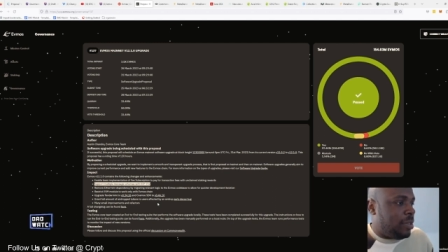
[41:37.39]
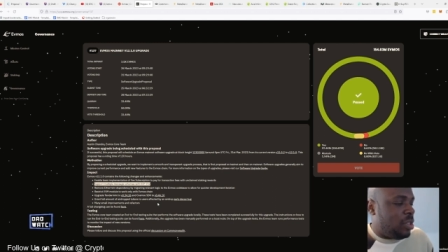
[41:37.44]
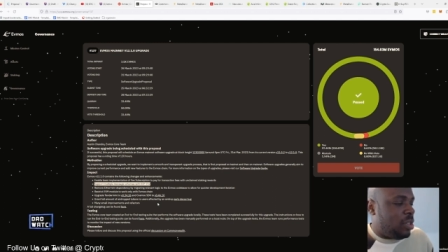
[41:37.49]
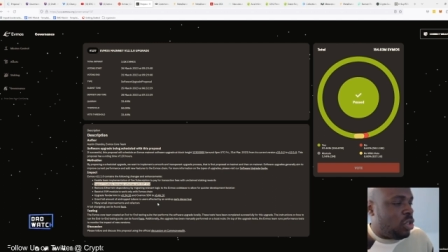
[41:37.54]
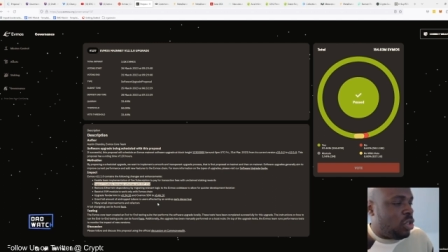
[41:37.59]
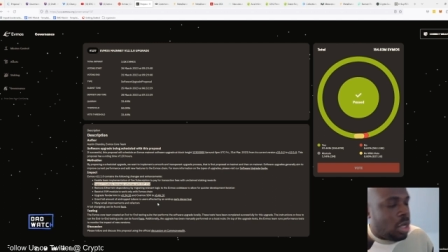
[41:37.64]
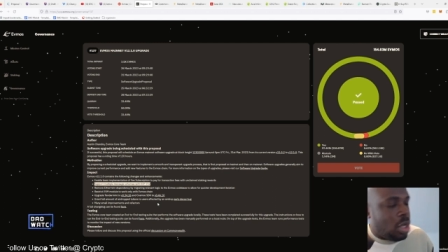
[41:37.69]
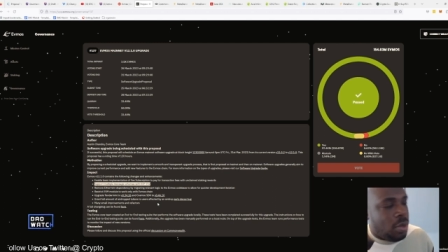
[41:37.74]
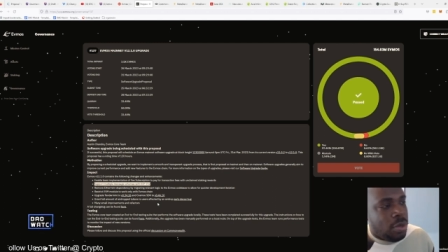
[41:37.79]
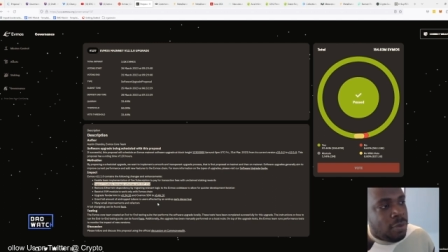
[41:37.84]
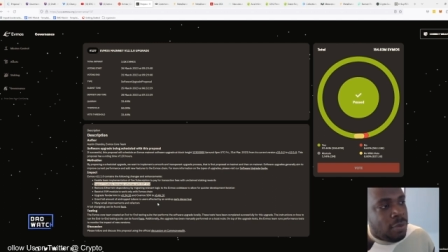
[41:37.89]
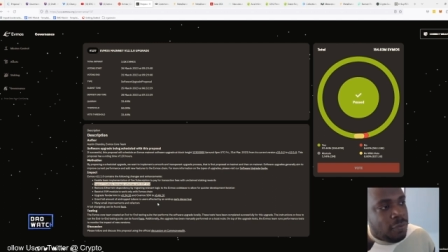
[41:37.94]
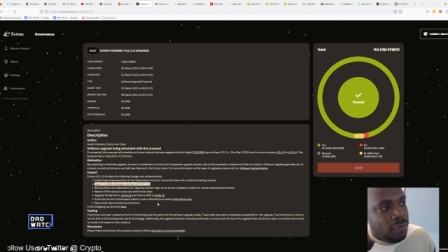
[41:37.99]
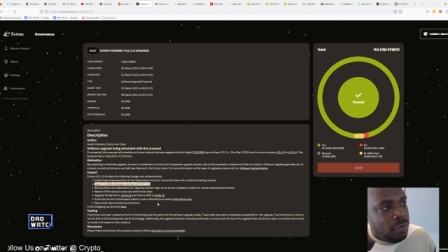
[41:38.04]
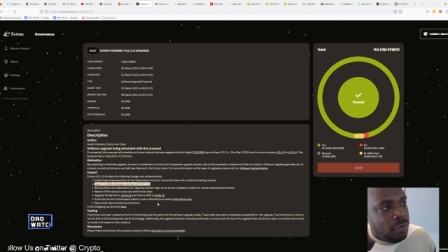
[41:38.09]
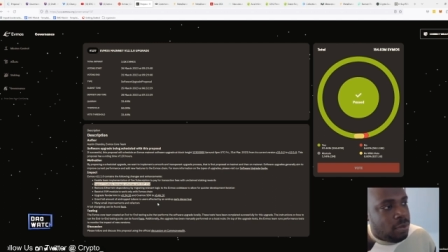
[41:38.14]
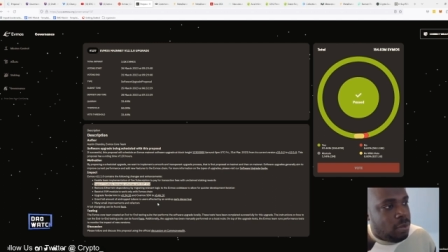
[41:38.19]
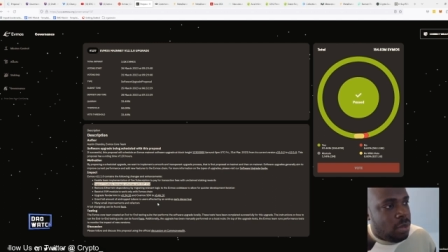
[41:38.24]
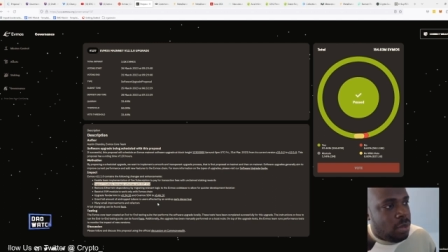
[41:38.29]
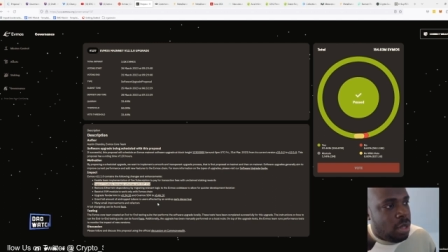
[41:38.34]
It's a child of
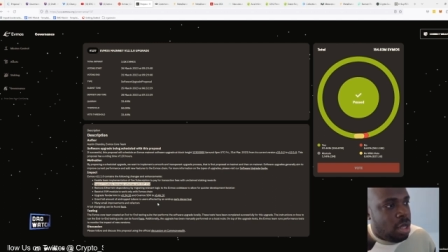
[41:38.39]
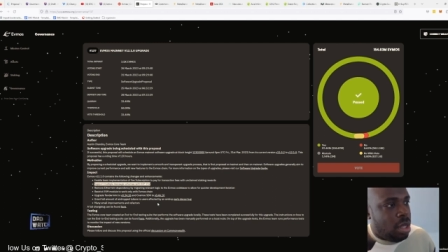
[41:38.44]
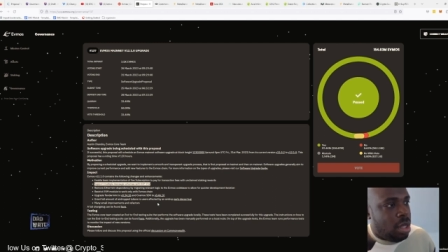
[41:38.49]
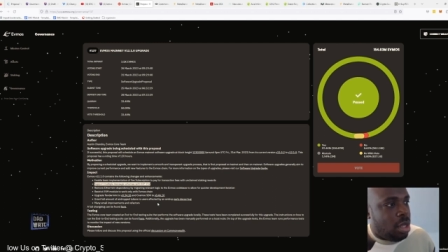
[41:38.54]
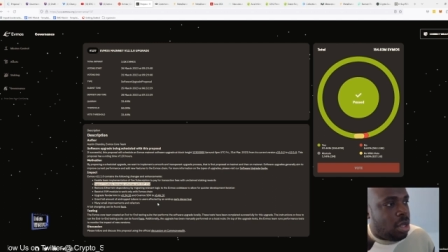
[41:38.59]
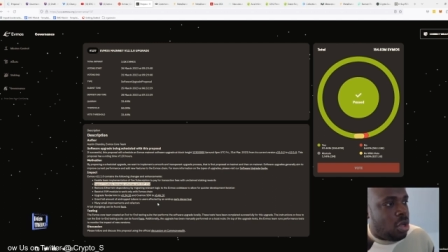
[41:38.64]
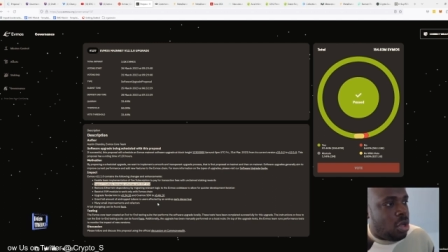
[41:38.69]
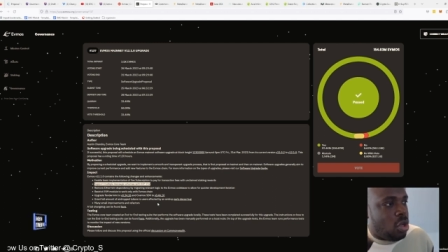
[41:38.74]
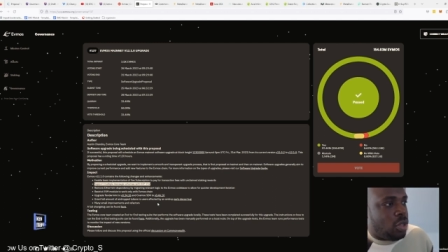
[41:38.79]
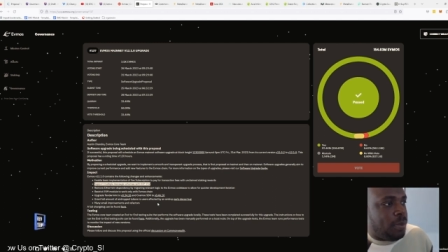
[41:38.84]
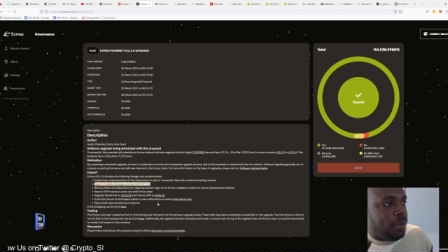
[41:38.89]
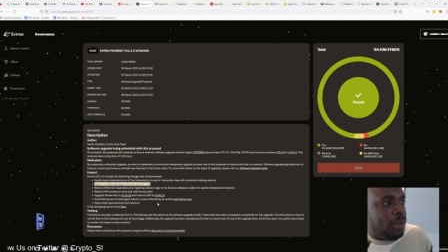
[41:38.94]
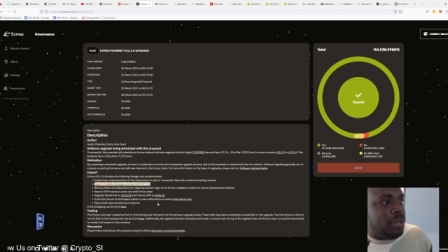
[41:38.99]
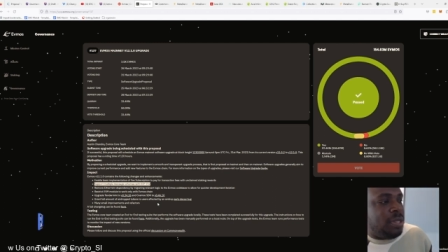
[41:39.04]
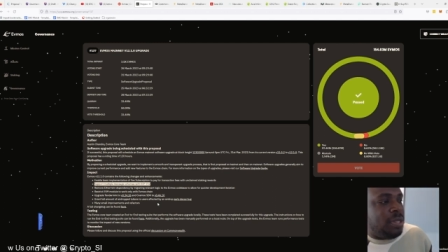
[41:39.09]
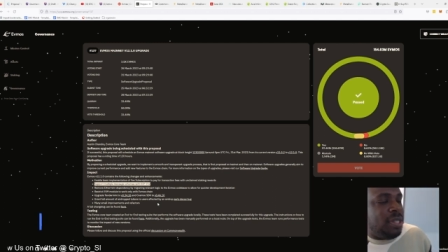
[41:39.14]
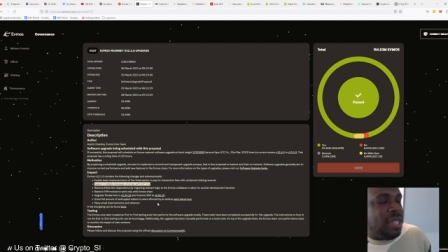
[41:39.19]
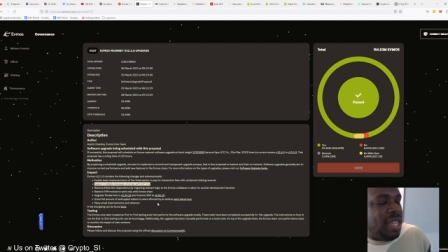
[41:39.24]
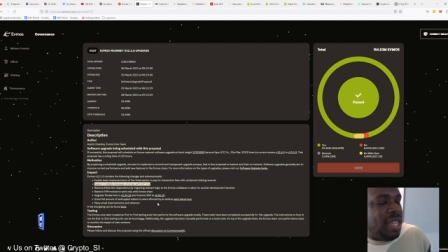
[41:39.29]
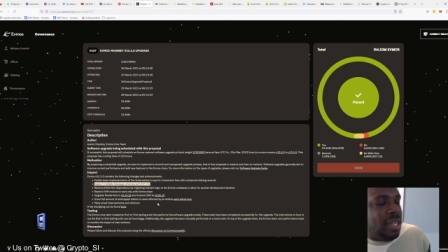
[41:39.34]
uh,
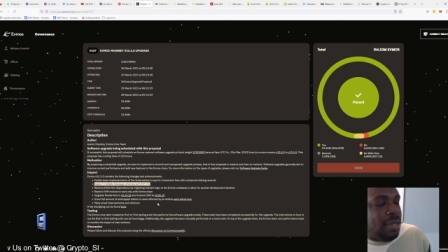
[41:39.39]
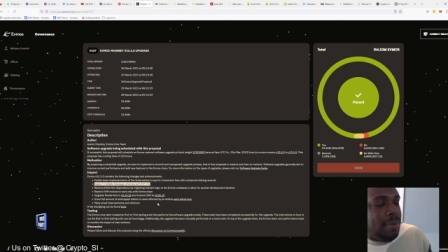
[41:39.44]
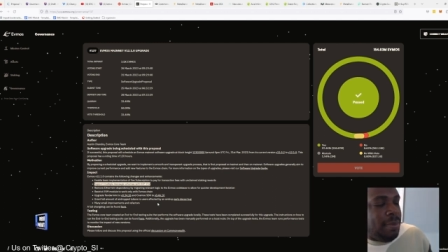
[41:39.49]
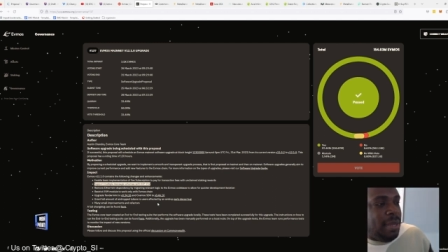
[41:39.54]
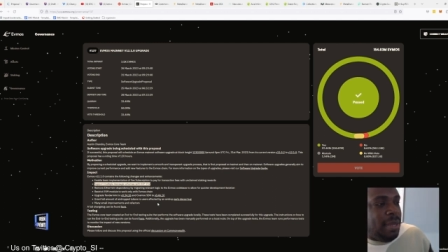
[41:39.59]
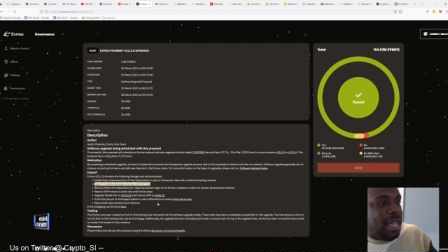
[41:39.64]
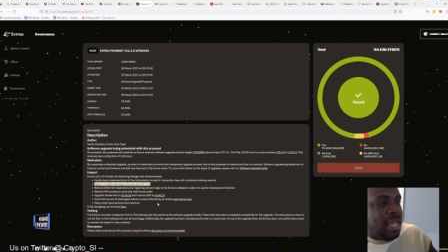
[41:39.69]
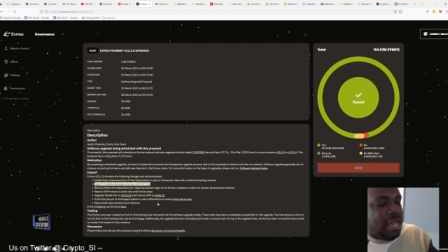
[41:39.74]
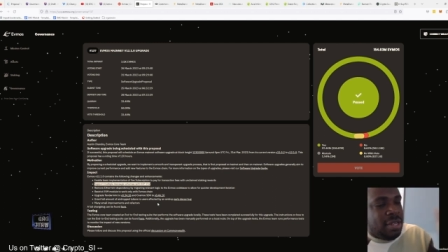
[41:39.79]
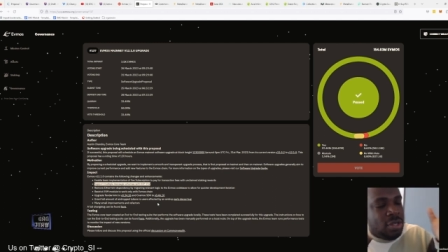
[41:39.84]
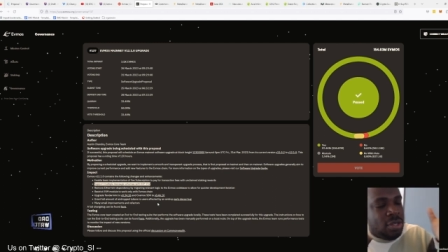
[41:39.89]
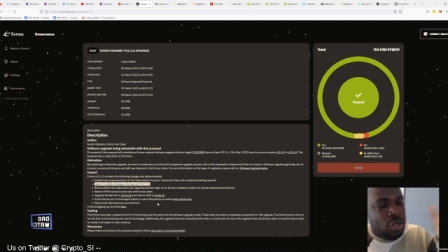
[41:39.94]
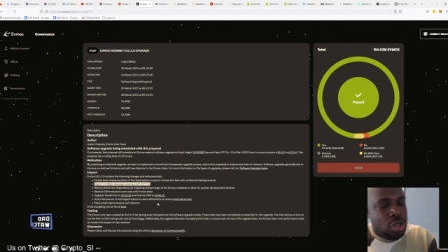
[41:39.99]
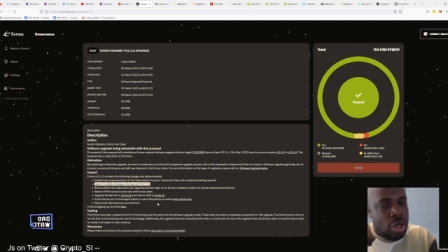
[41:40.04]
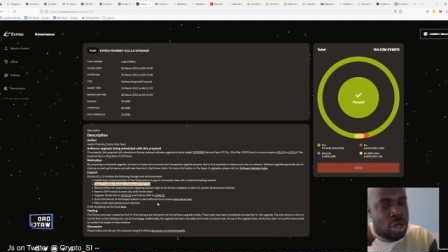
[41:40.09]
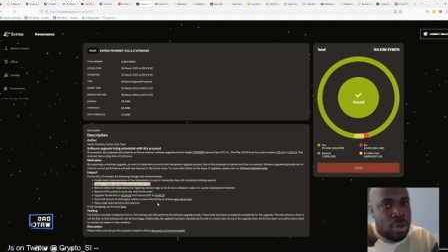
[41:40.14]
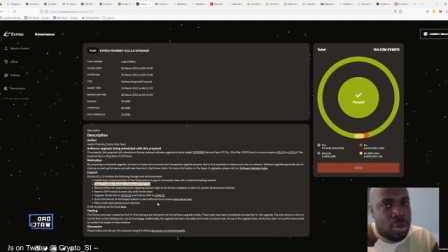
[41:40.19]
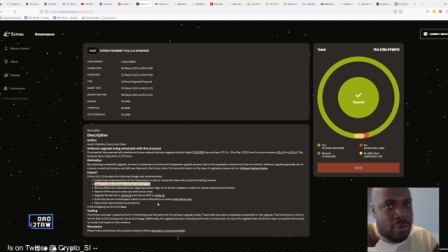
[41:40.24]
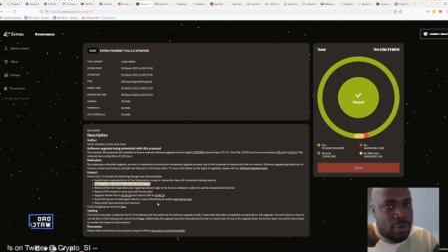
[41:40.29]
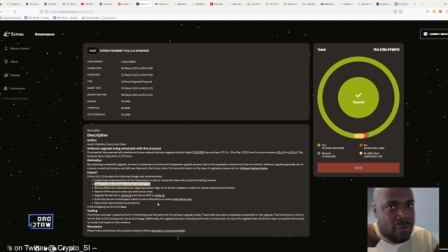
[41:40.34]
Cosmos and Tendermint, and it's a
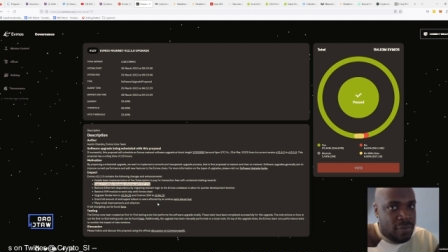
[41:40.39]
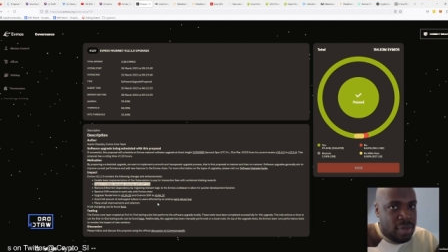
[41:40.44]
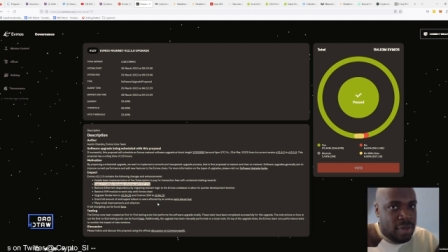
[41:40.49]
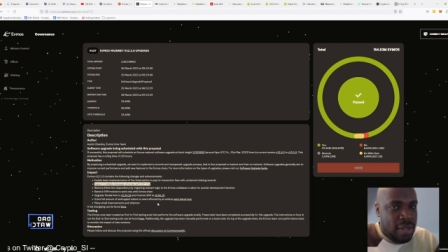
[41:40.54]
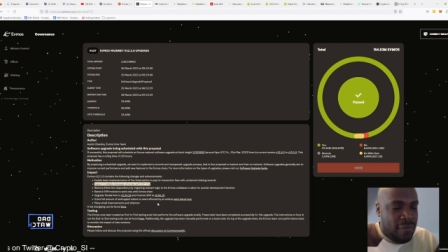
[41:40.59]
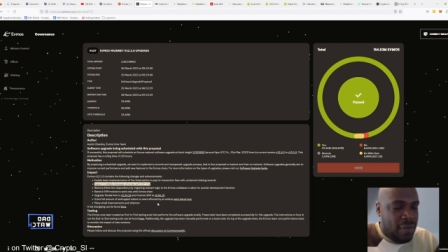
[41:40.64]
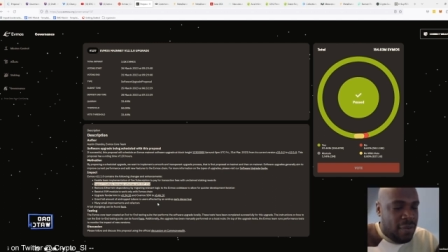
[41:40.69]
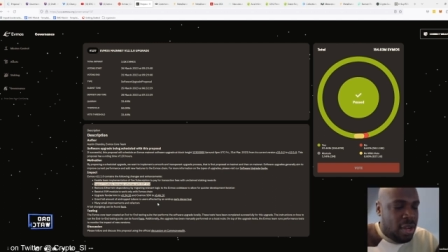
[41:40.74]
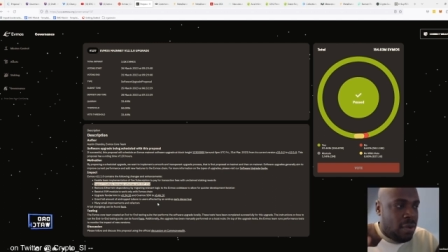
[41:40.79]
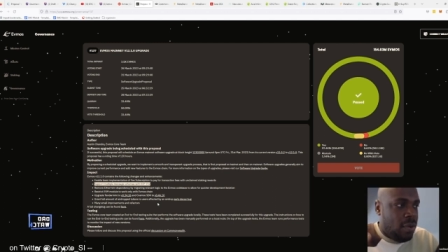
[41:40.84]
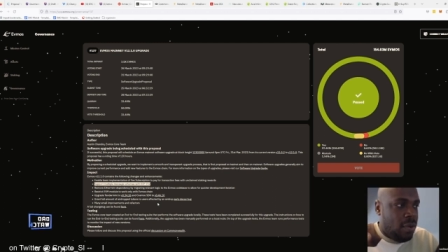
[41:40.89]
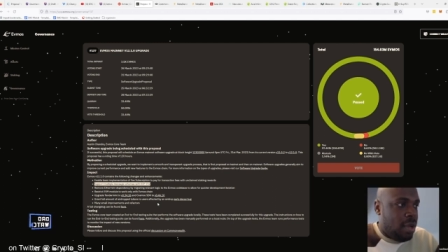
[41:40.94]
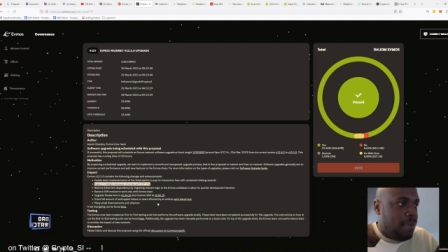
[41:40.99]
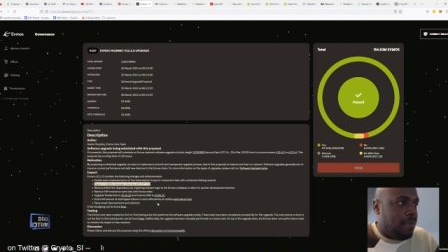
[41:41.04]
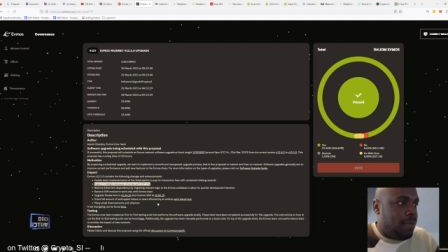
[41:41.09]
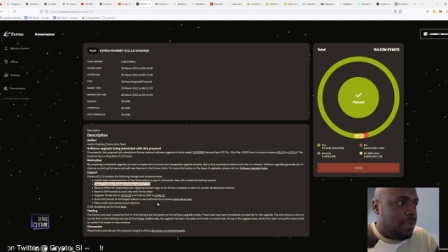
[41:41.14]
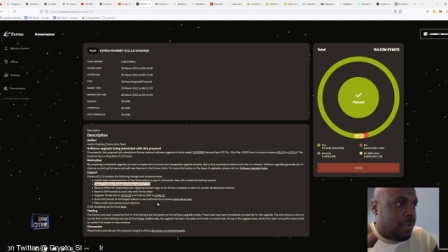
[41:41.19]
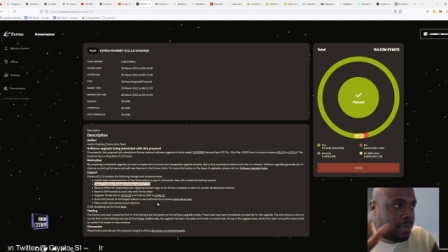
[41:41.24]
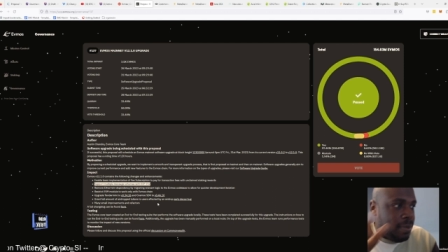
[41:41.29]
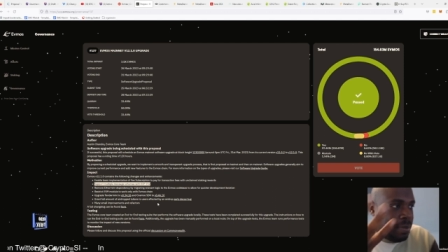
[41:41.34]
child of Ethereum.